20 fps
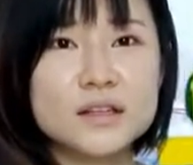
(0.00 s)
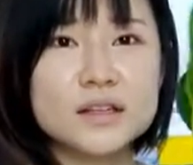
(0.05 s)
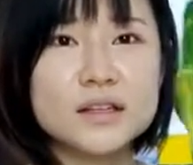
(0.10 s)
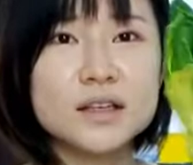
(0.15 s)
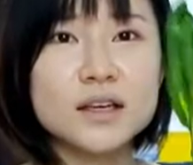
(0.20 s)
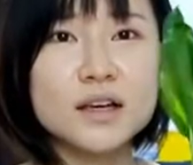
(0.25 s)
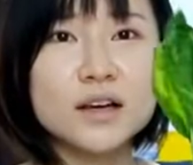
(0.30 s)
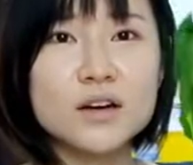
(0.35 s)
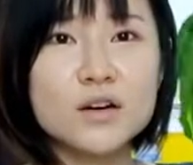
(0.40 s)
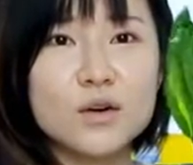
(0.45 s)

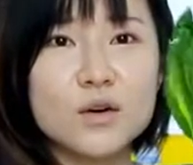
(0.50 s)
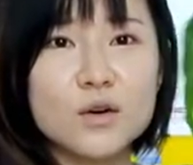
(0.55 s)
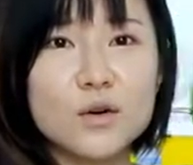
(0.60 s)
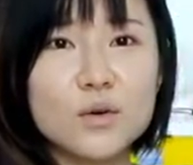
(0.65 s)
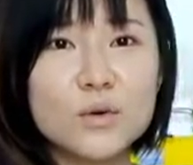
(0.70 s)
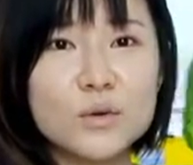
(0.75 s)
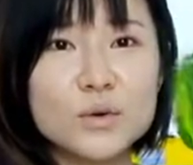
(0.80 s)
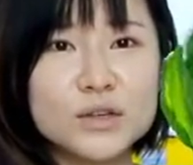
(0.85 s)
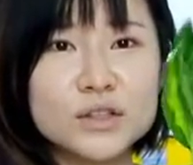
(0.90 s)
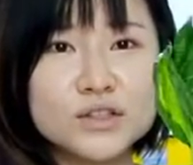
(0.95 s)

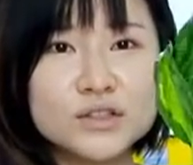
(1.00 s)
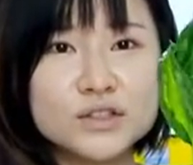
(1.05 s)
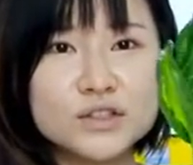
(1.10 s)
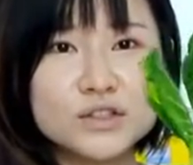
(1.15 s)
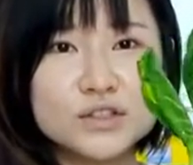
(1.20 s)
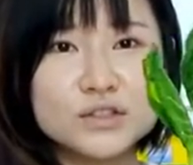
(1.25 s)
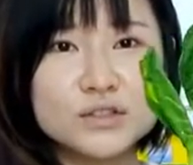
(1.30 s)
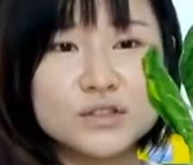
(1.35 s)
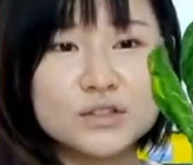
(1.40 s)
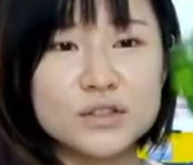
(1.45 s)

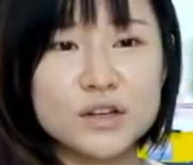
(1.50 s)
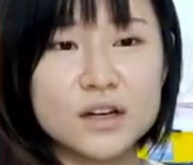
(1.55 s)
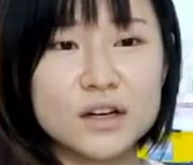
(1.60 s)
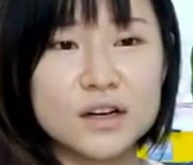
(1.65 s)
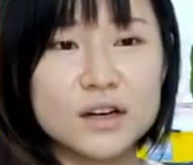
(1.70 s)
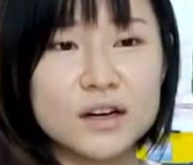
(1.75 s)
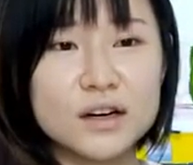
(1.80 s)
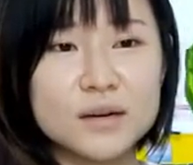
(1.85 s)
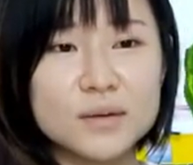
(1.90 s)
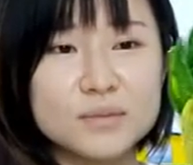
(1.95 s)
yellowish
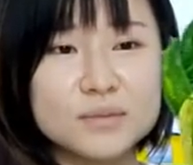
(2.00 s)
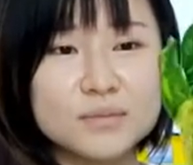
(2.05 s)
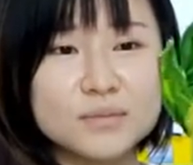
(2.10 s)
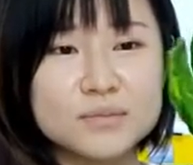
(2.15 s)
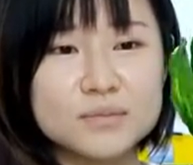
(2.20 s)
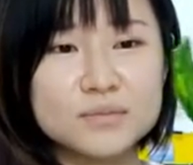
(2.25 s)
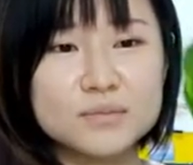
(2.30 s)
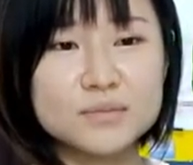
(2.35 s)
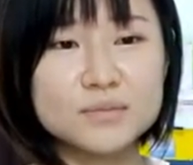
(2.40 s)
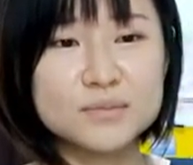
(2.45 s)

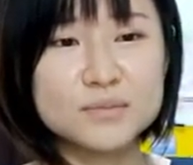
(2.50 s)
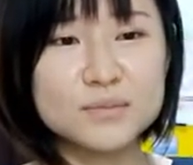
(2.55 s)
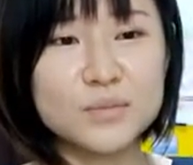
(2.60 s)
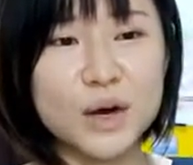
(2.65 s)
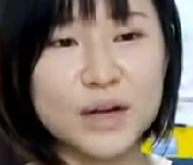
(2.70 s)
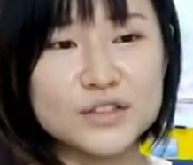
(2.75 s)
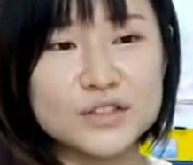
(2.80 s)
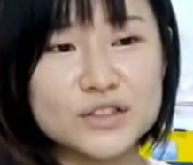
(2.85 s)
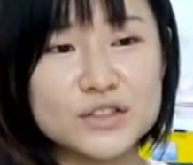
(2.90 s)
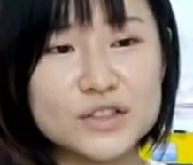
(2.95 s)

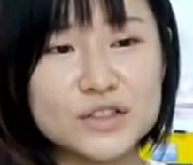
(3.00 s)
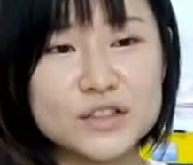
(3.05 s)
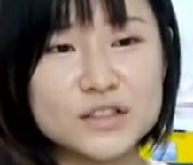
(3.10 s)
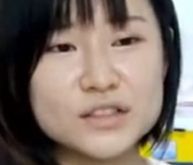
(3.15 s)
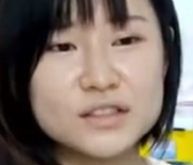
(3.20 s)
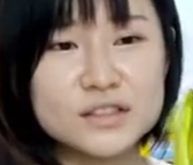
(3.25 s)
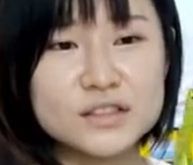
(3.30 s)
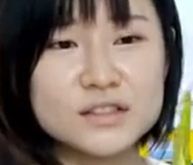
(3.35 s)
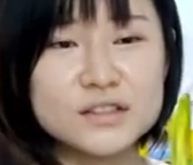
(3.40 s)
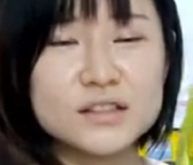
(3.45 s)

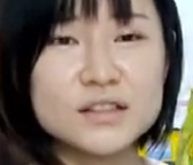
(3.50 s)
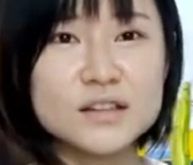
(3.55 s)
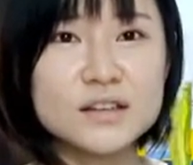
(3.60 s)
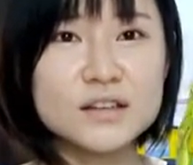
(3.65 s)
branches.